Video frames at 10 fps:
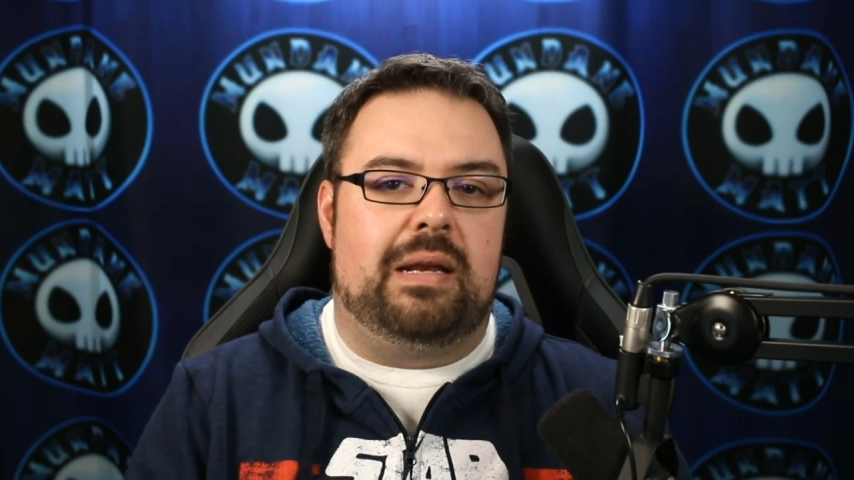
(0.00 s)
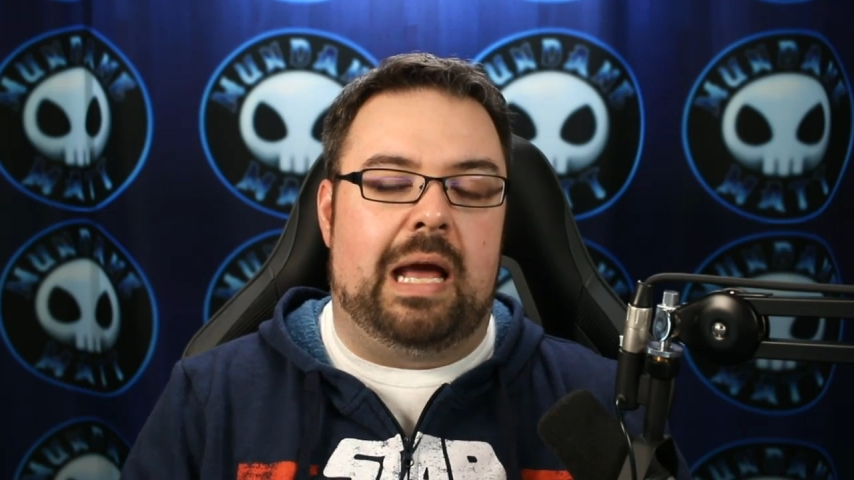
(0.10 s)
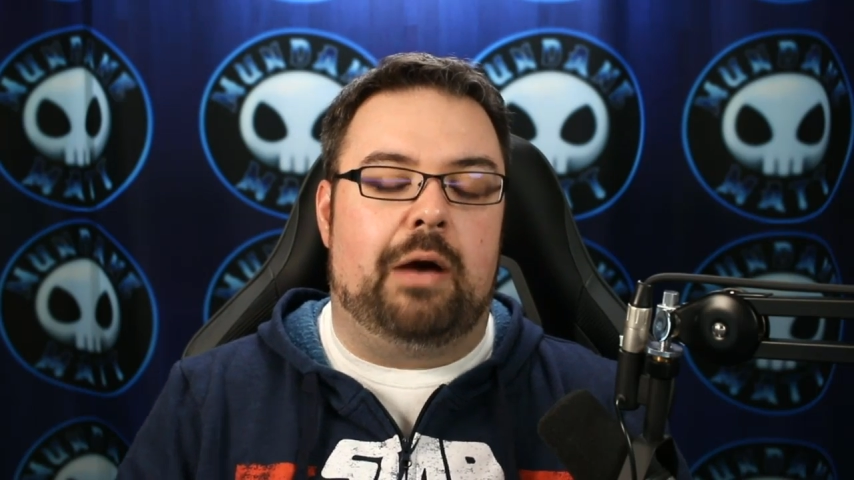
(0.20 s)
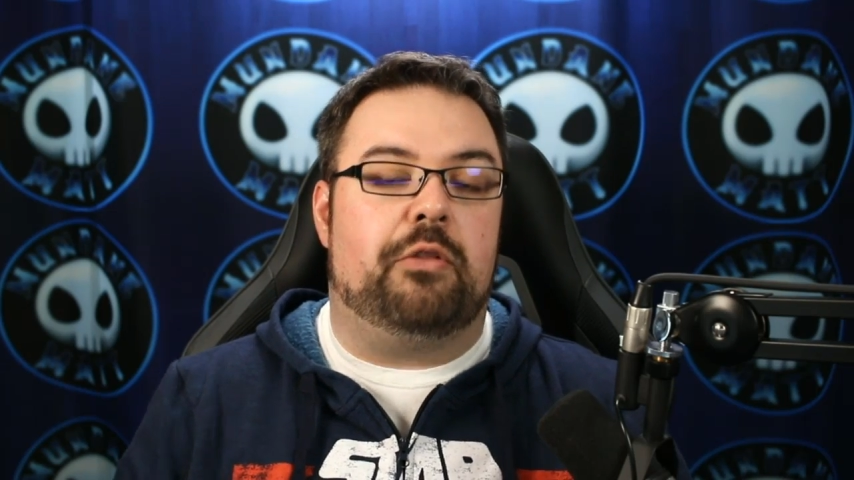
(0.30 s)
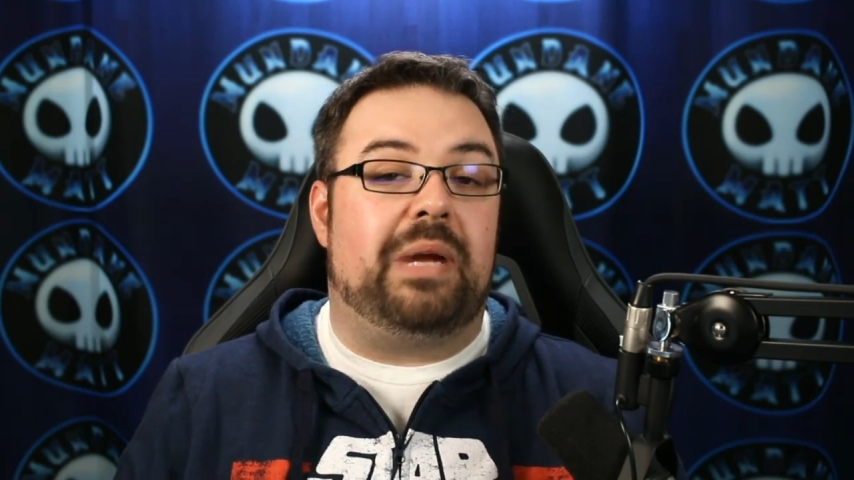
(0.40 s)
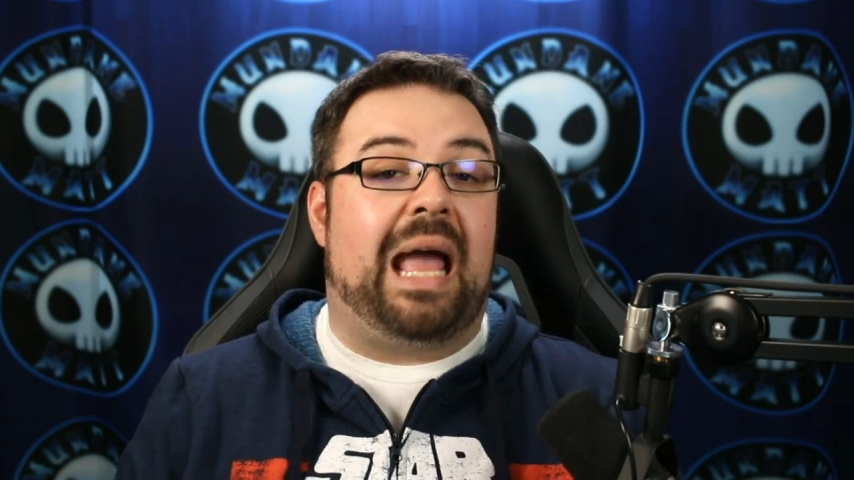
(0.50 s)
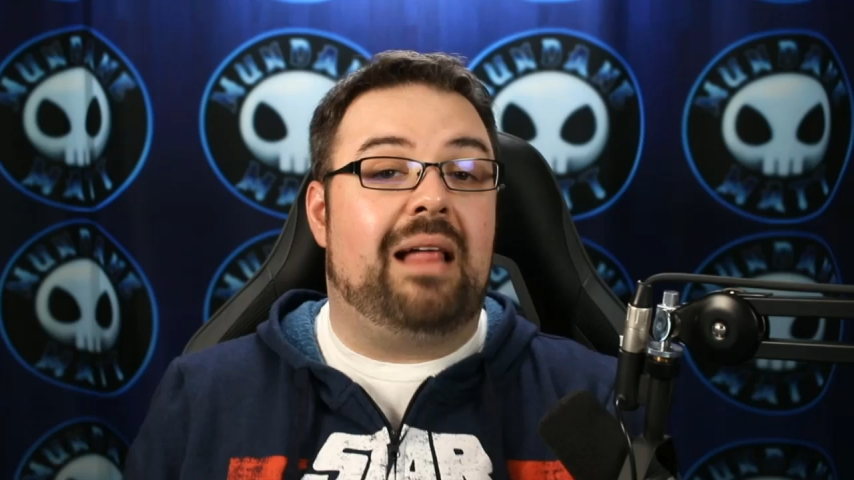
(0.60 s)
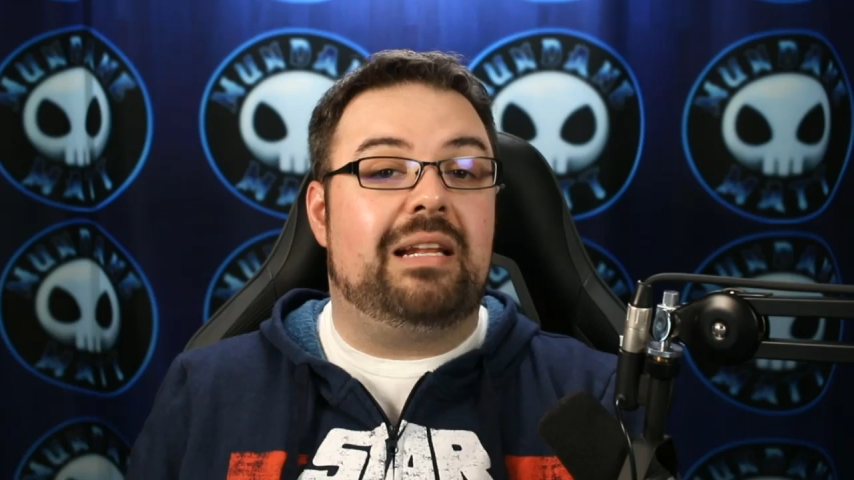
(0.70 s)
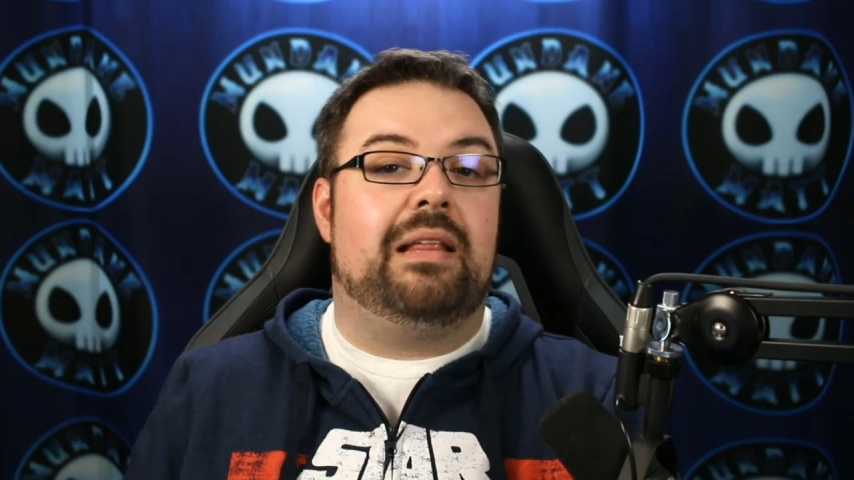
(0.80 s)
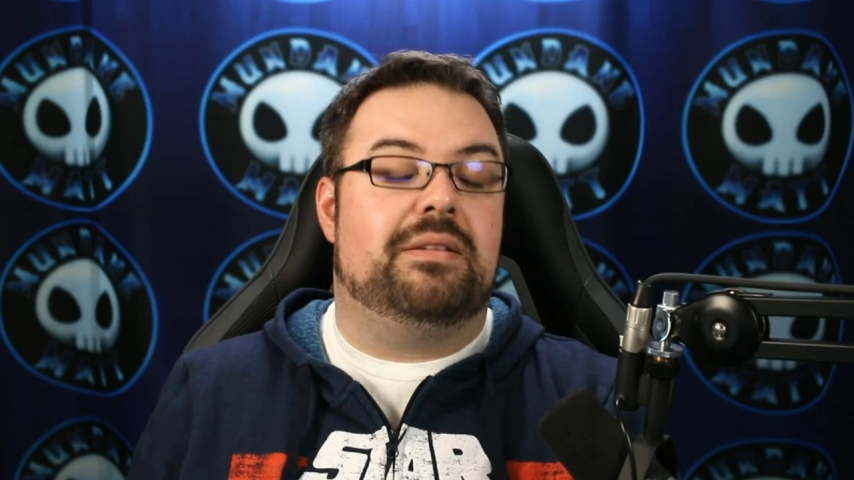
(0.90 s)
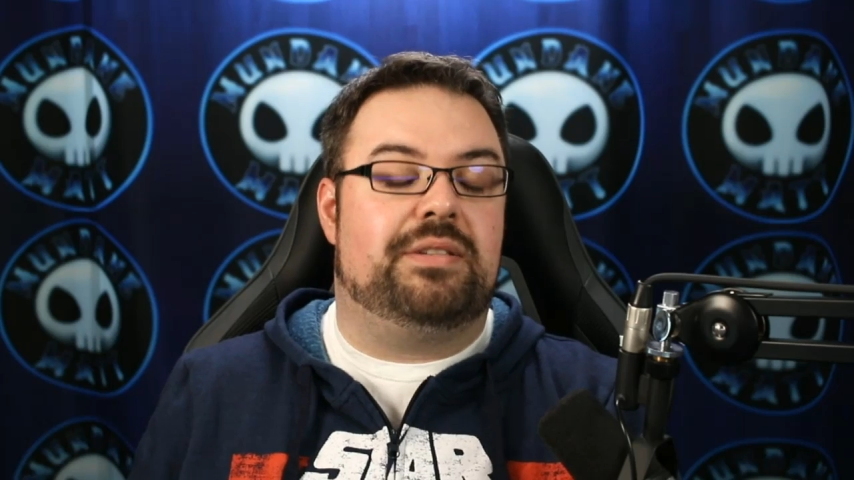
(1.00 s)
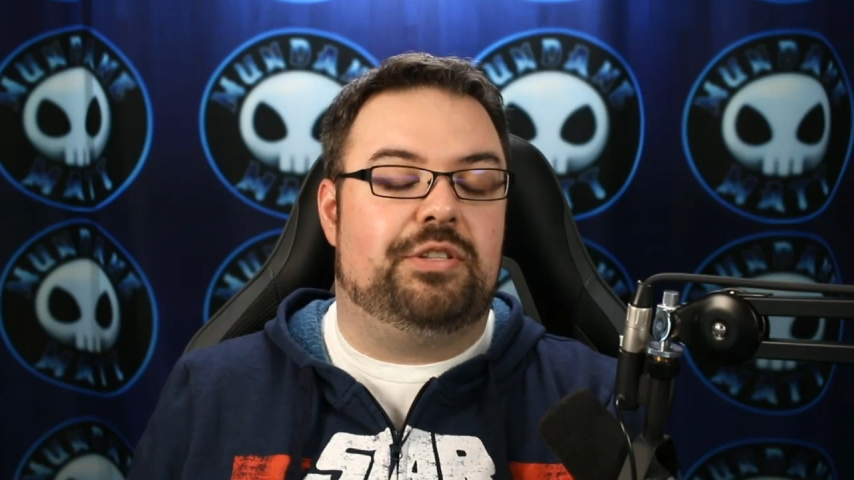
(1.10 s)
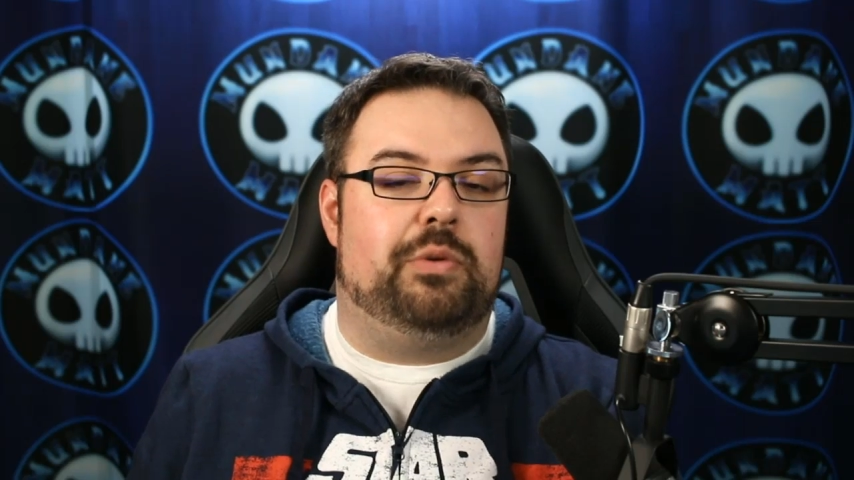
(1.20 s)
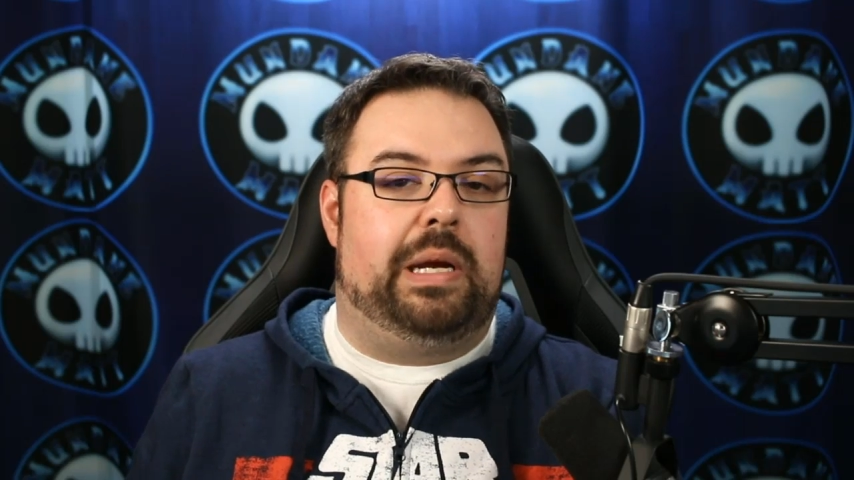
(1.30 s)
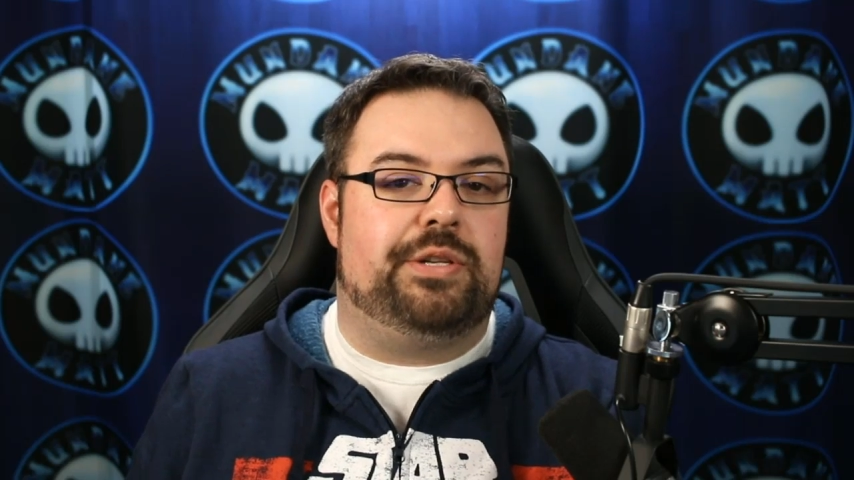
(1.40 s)
Now, the reality of the
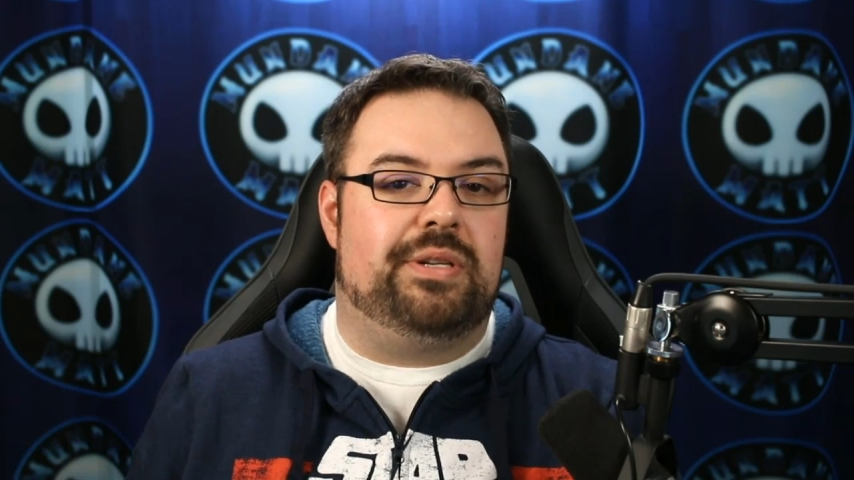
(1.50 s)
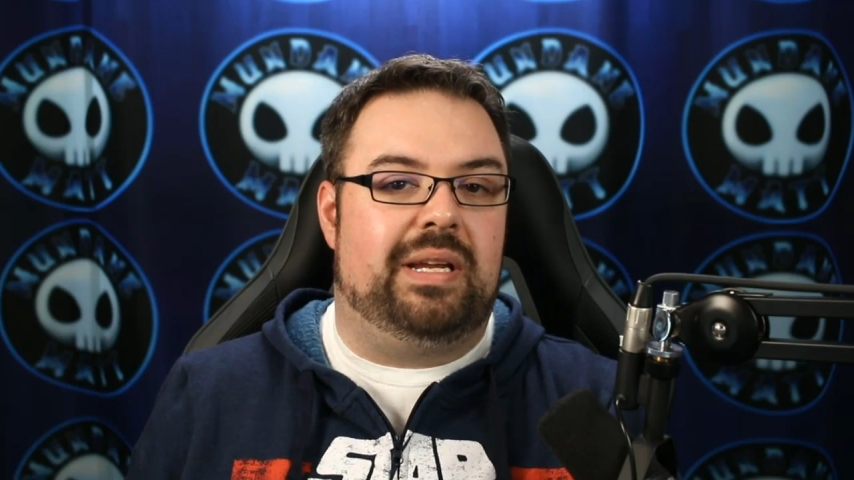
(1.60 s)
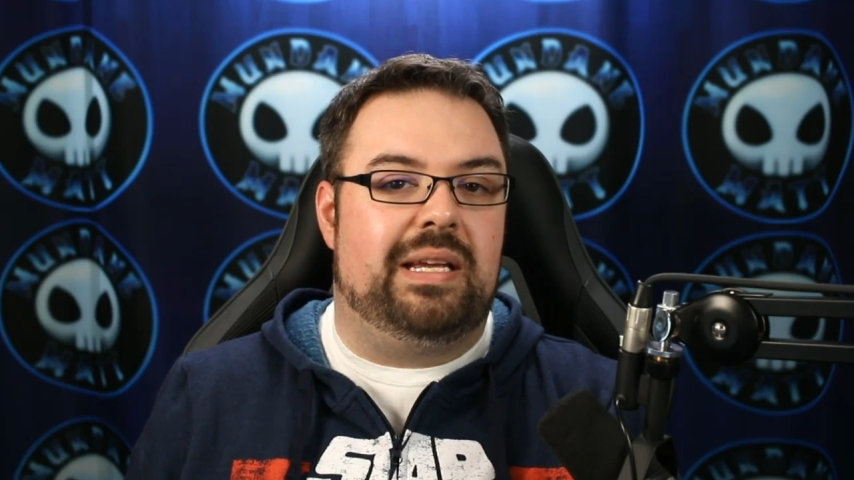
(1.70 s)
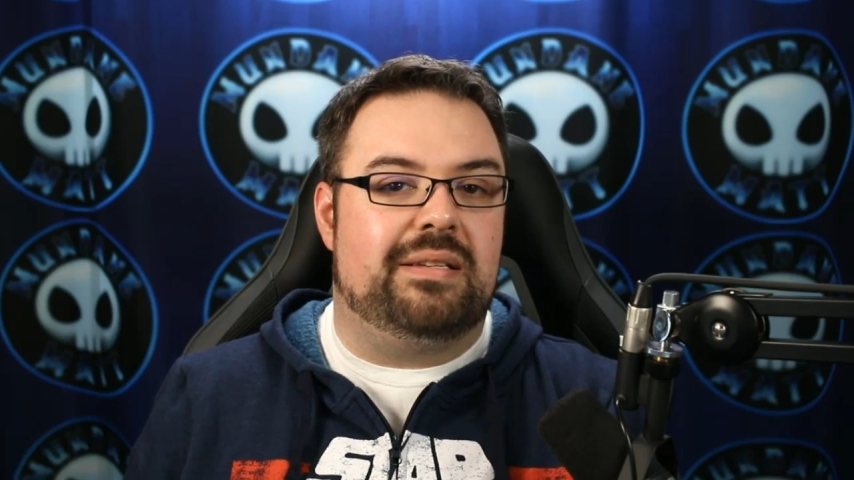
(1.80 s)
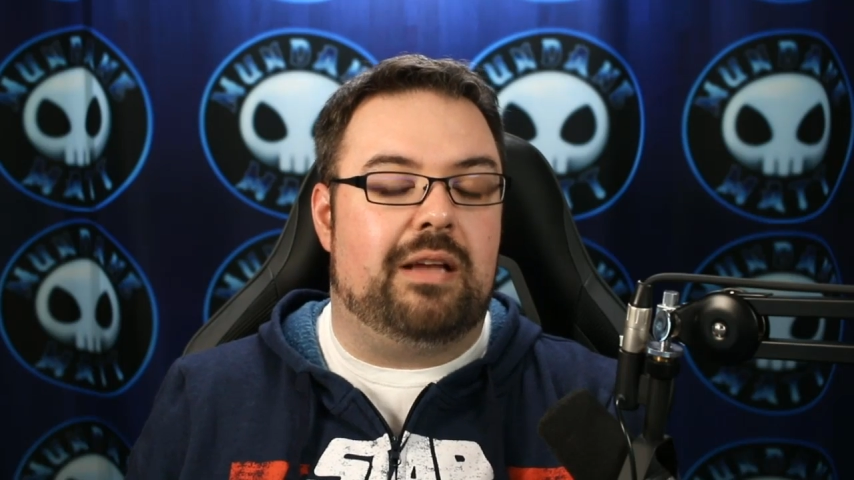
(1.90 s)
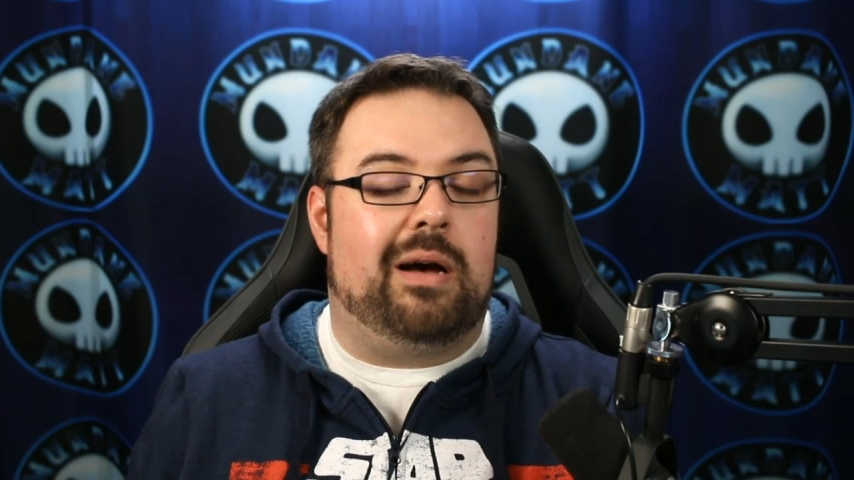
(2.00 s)
situation is